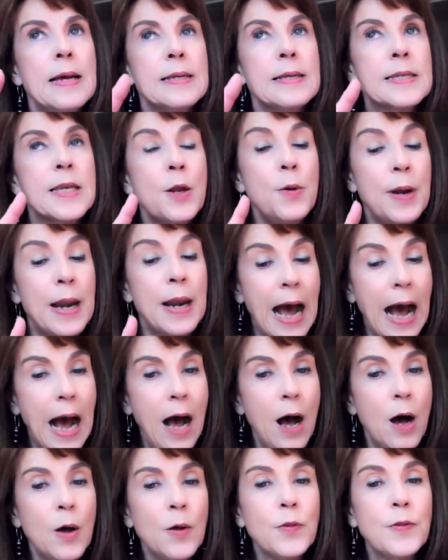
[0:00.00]
So
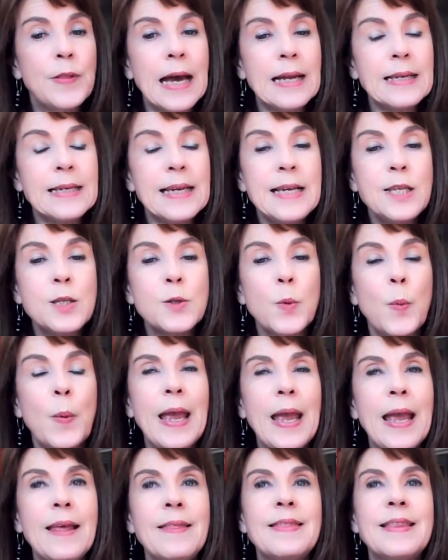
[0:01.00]
now that is
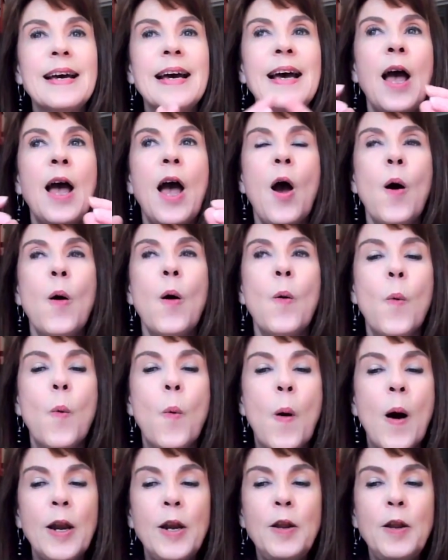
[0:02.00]
where the
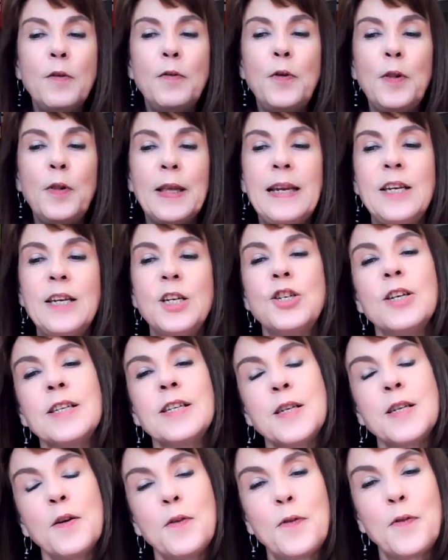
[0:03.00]
wonderful
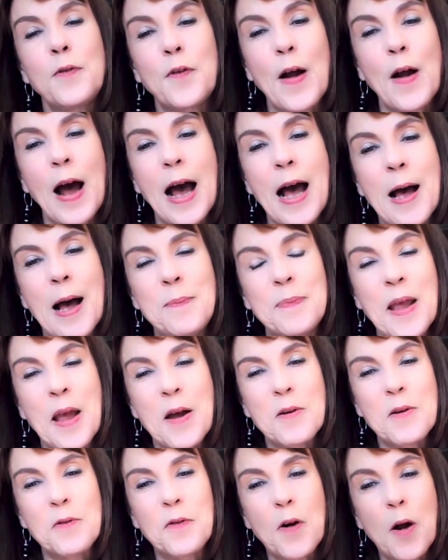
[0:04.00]
initiative
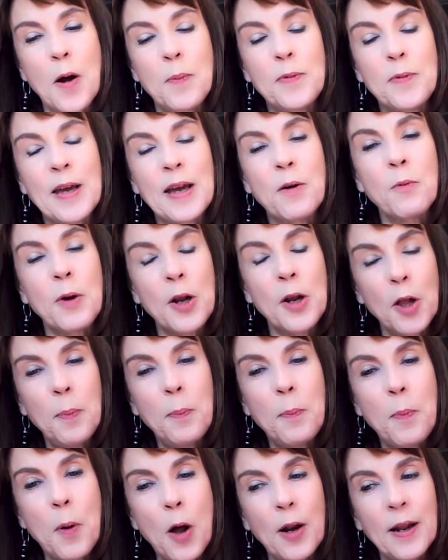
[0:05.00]
from the
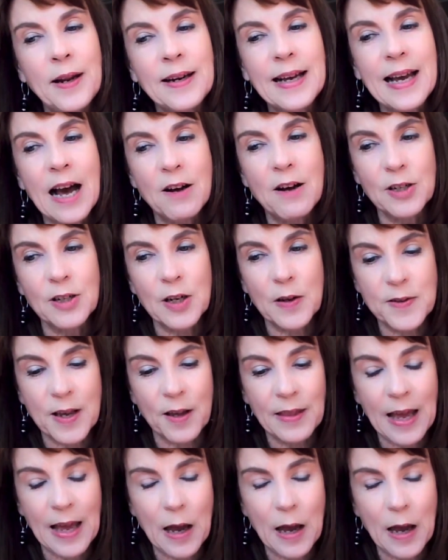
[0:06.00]
Real Pollen Count of
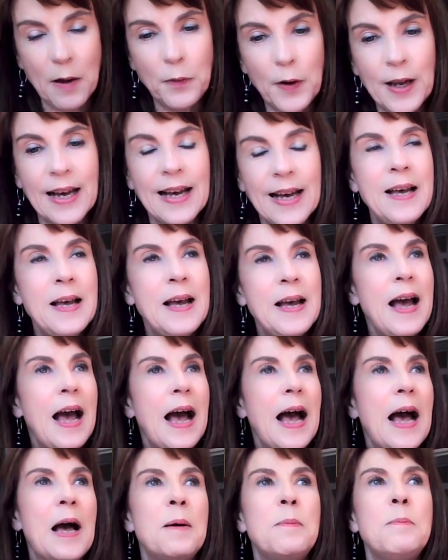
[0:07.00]
South Africa,
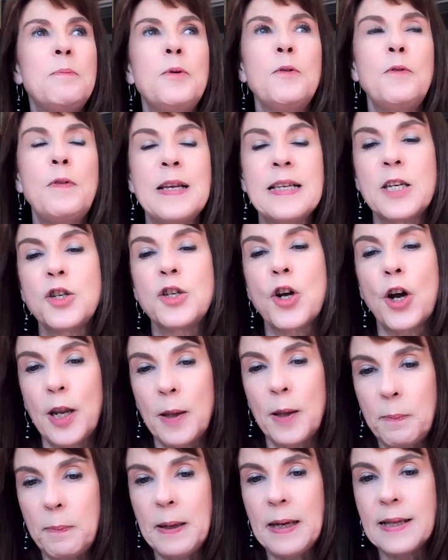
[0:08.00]
Professor
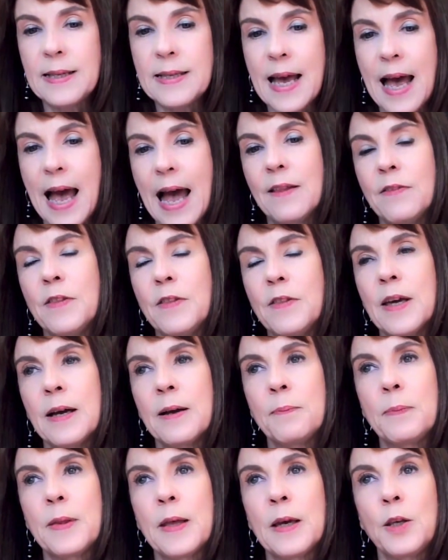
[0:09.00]
Johnny Peter and
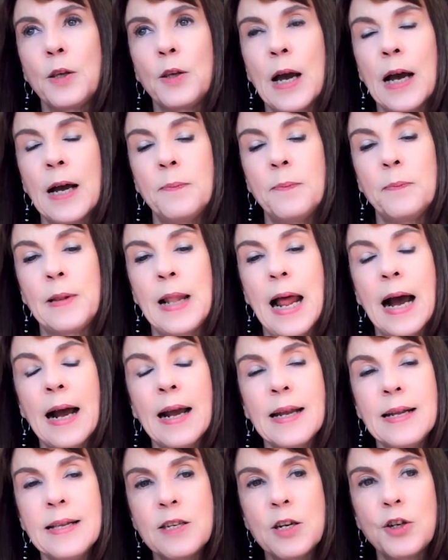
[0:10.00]
the
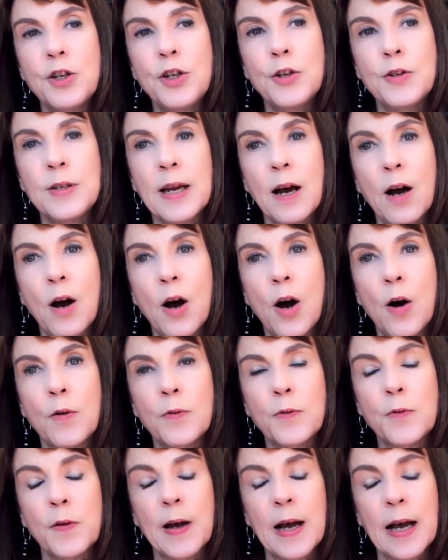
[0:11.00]
Lung Institute
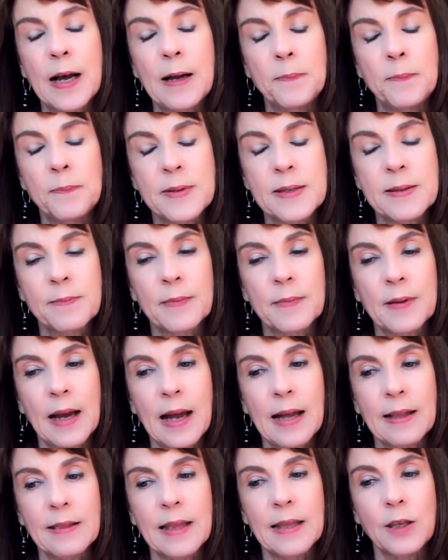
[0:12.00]
of
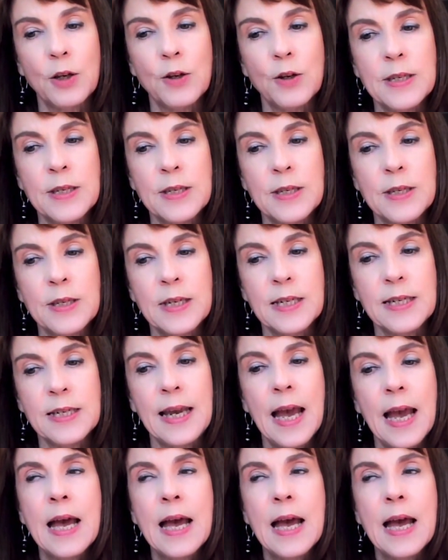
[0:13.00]
at the UCT